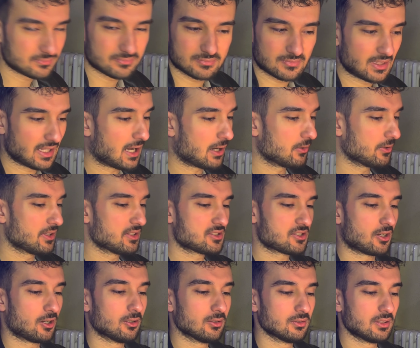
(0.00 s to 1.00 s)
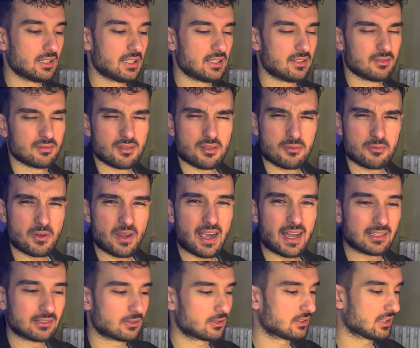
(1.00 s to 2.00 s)
now is only
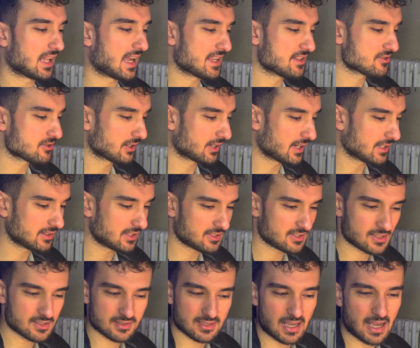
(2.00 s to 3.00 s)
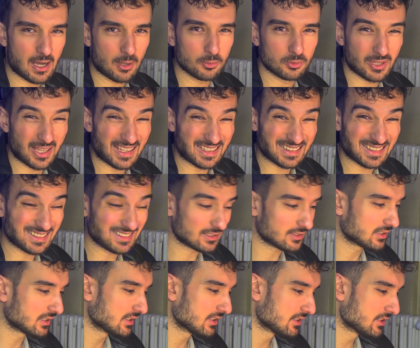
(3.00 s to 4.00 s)
300 lines, okay? This is outdated,
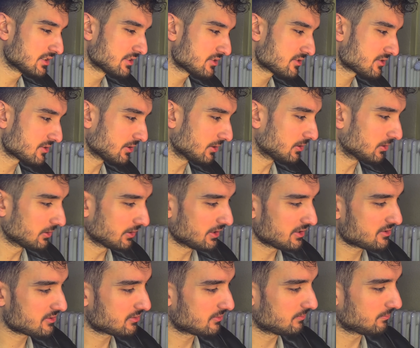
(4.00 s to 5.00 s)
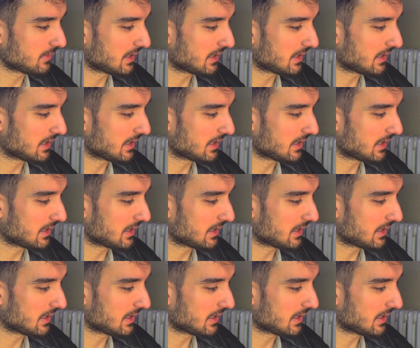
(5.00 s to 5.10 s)
so it's